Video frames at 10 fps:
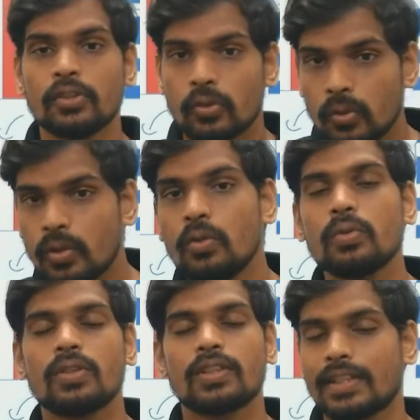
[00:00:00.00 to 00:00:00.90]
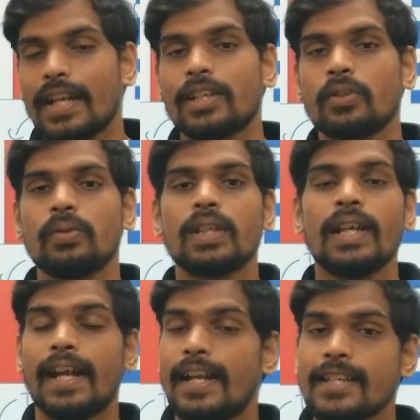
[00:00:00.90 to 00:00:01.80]
So do stay tuned
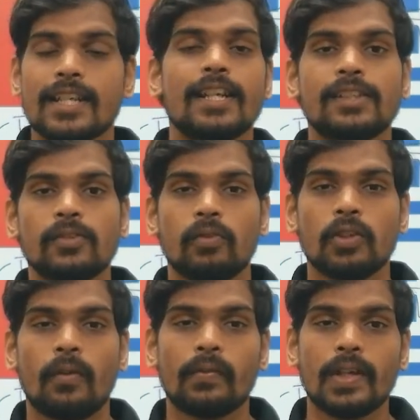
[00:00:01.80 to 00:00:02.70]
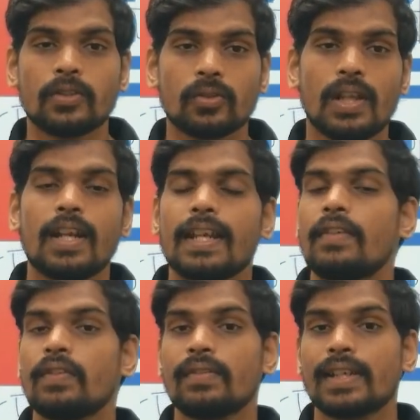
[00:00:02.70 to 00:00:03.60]
and share this with your friends so that
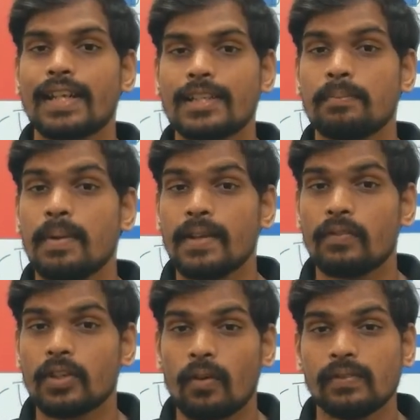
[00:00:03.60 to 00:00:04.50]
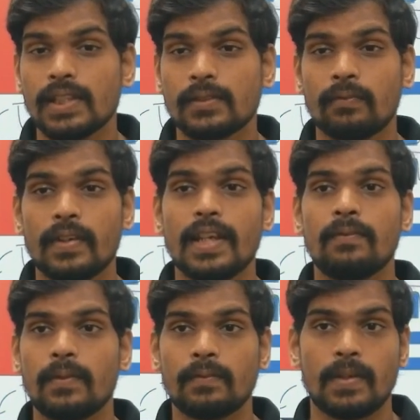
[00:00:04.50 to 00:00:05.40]
everyone gets benefit of this
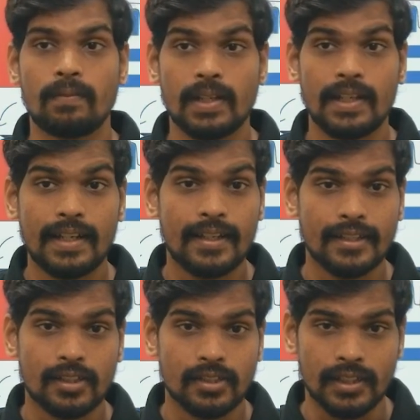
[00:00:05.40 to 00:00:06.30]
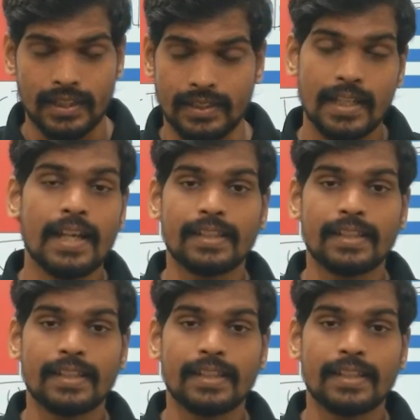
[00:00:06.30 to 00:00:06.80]
free 51-day lecture series.